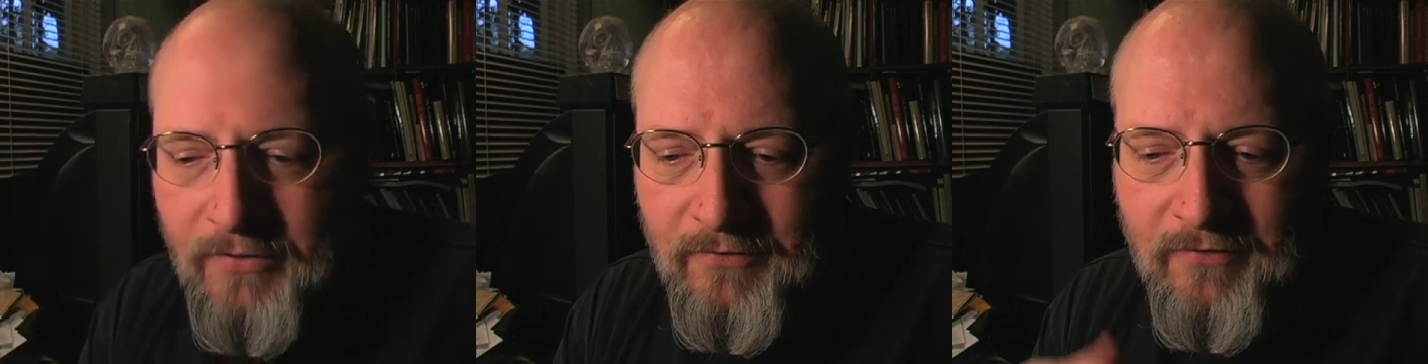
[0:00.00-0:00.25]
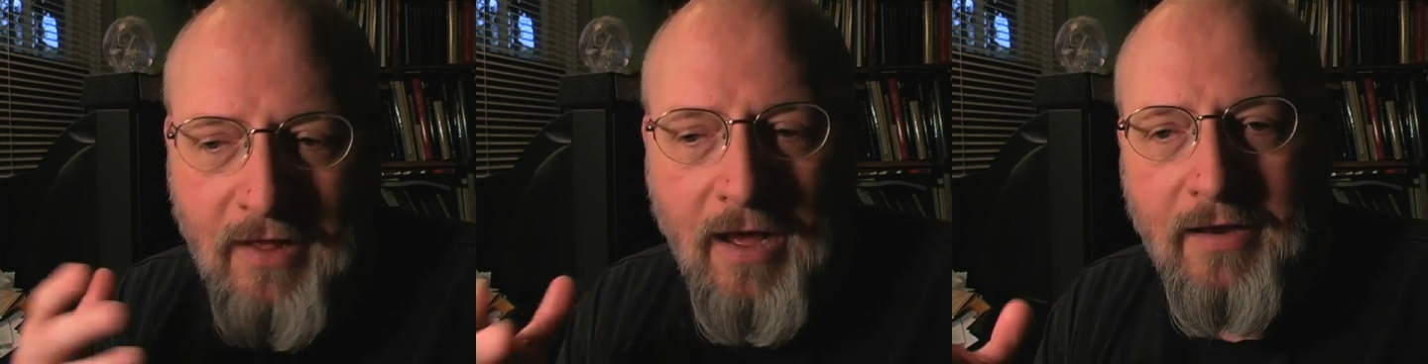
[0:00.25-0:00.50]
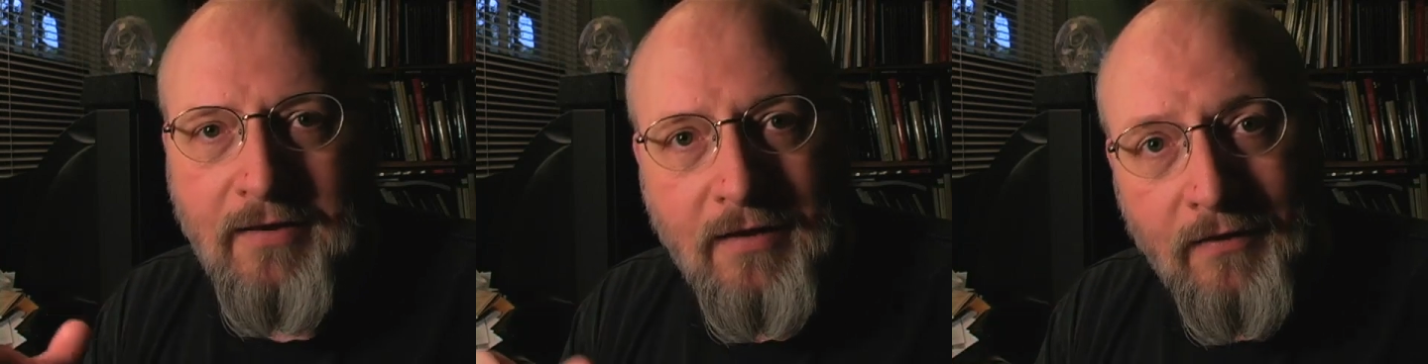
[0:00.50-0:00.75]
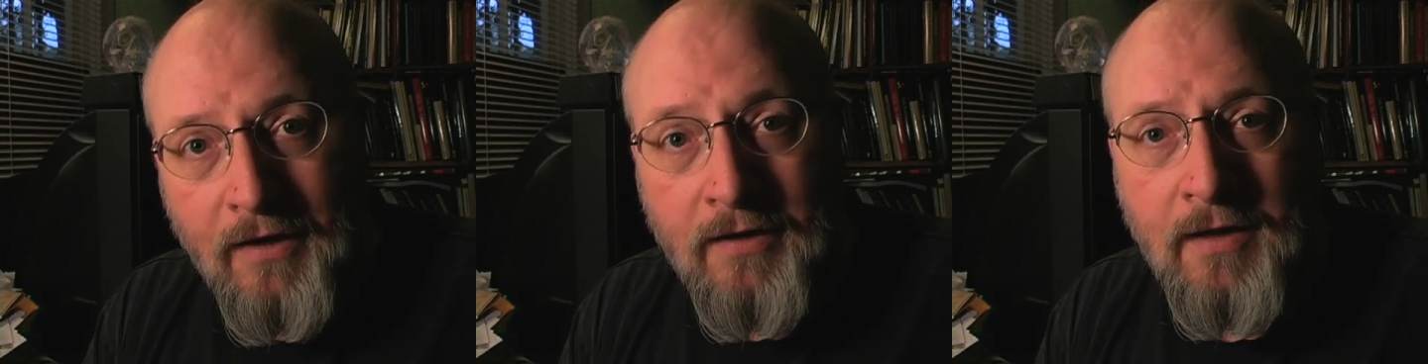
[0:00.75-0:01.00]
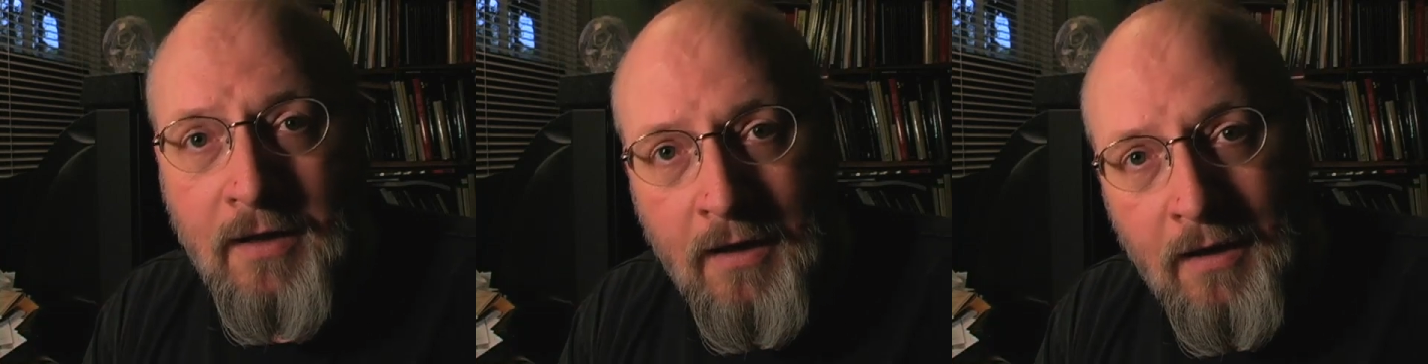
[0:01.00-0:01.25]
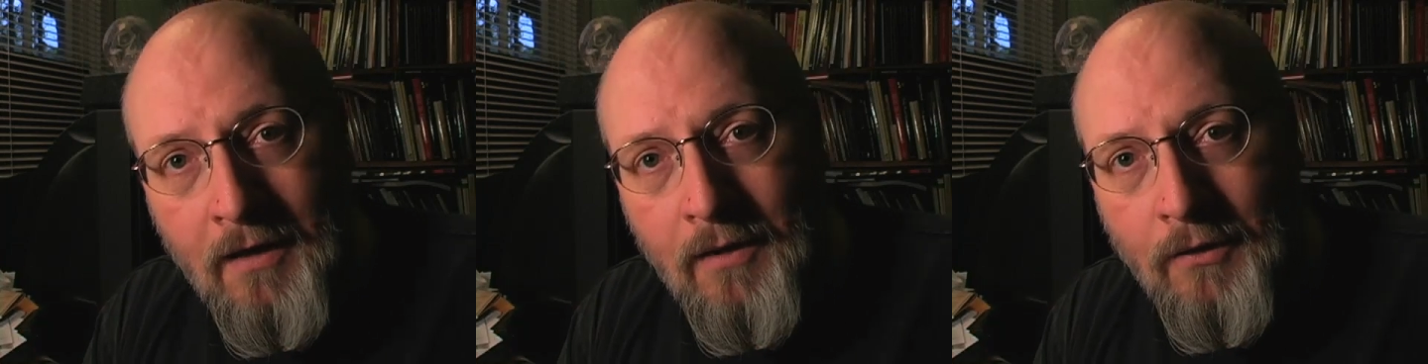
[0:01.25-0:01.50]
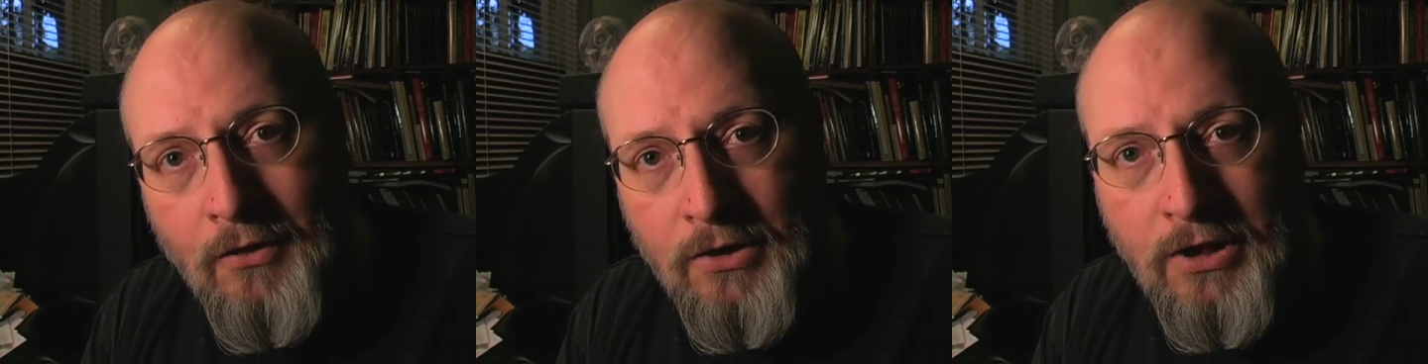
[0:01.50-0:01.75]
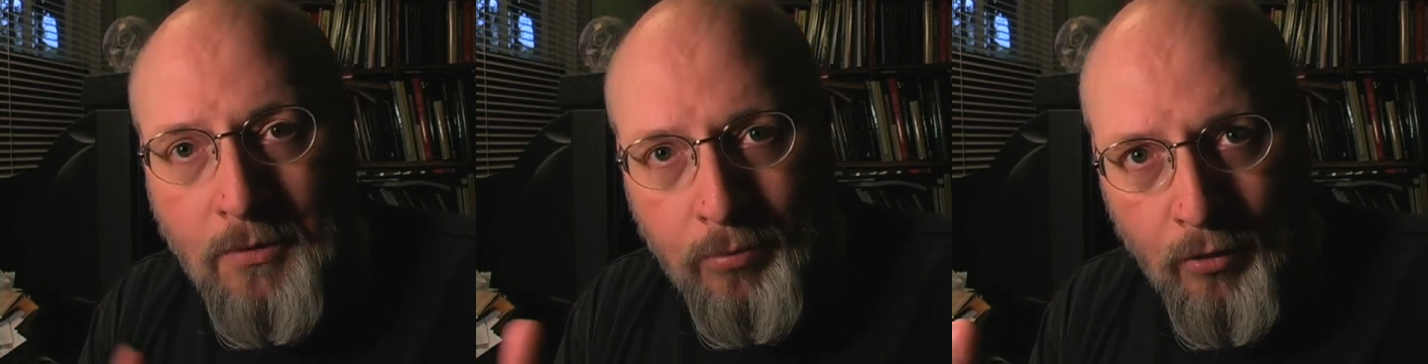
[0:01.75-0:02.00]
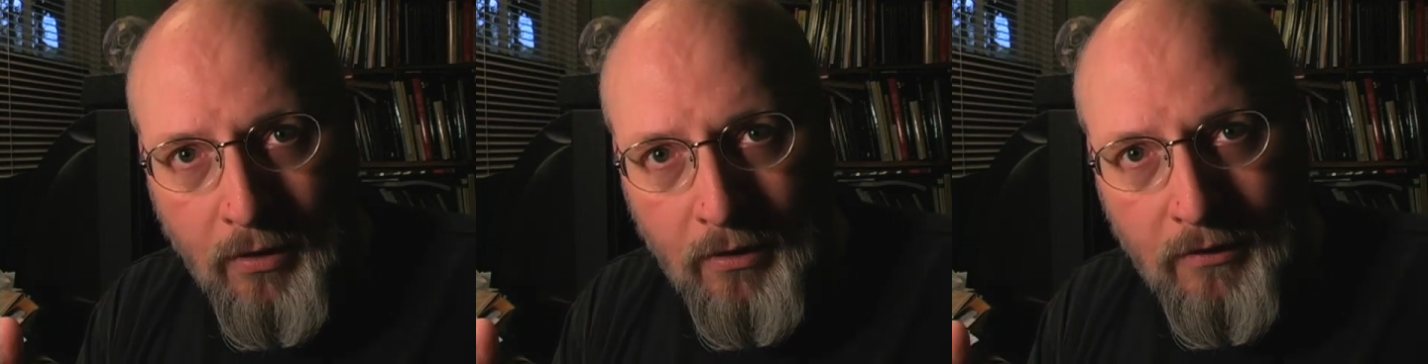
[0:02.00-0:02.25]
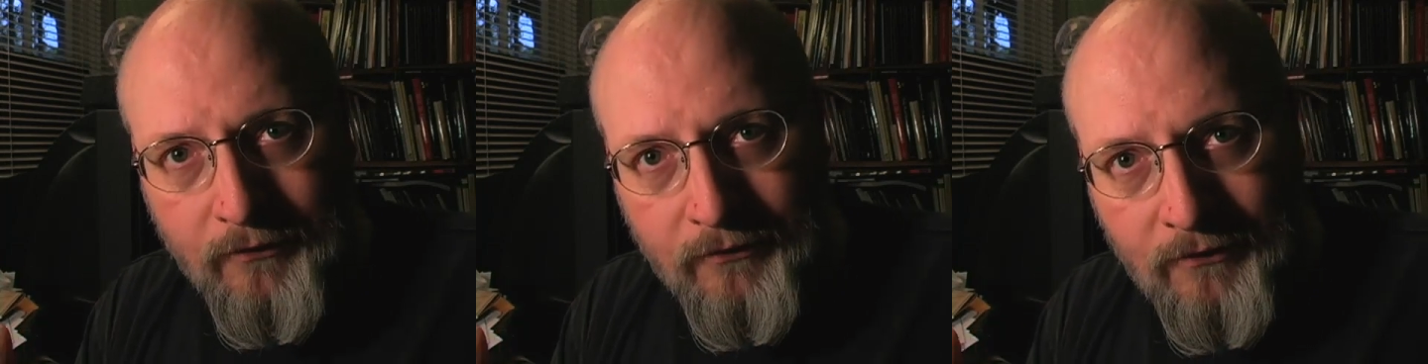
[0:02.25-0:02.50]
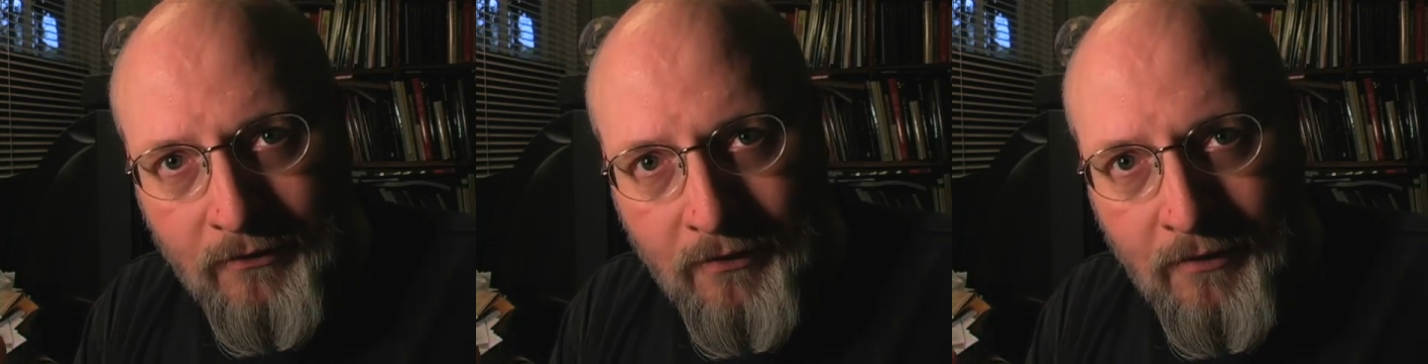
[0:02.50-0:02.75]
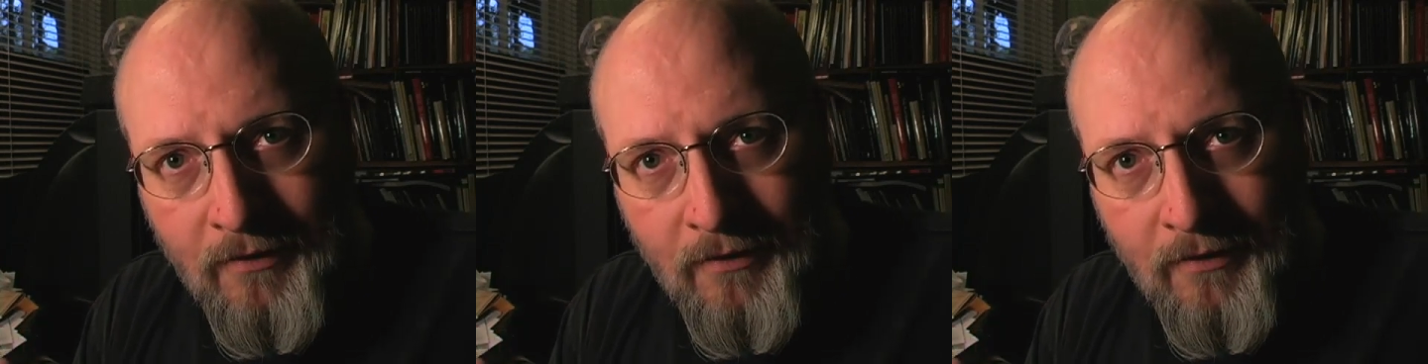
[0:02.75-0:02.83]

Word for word: it's the idea that liberals,